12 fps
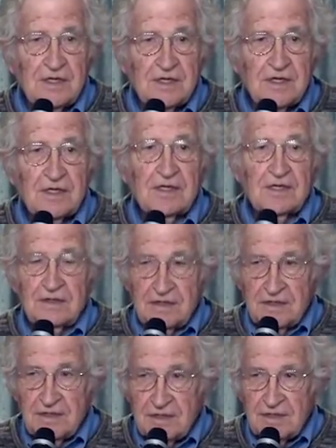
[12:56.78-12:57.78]

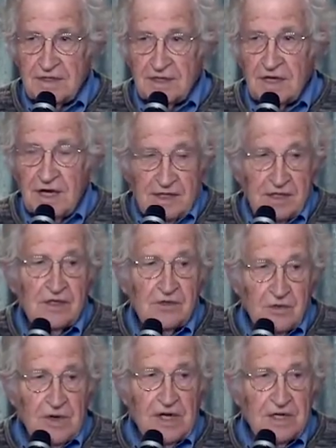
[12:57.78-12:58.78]
the kind
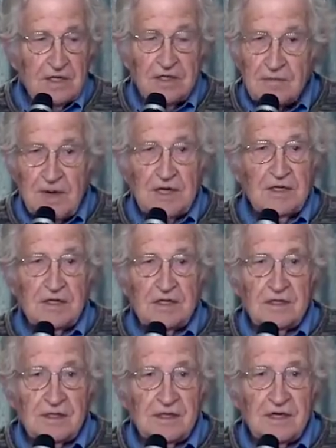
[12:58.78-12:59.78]
that created the
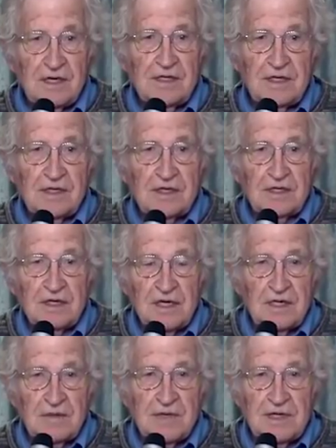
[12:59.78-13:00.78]
modern high-tech
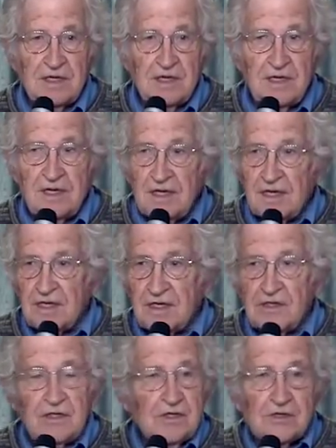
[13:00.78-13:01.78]
economy.
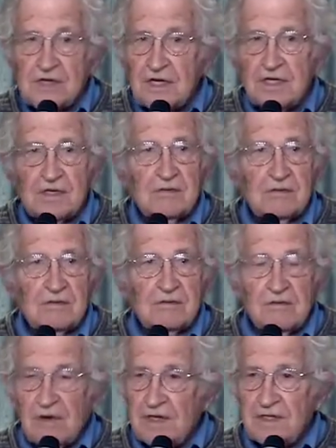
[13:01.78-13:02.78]
You can see it
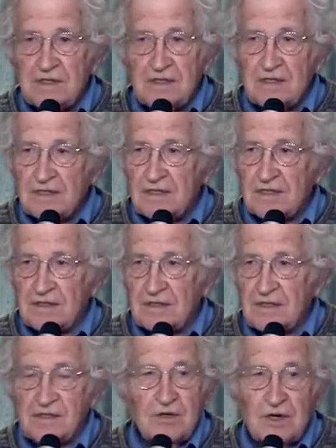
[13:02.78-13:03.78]
right
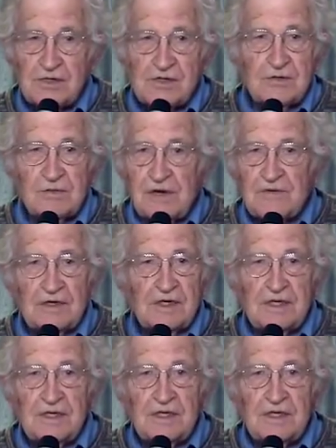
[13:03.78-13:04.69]
across the river.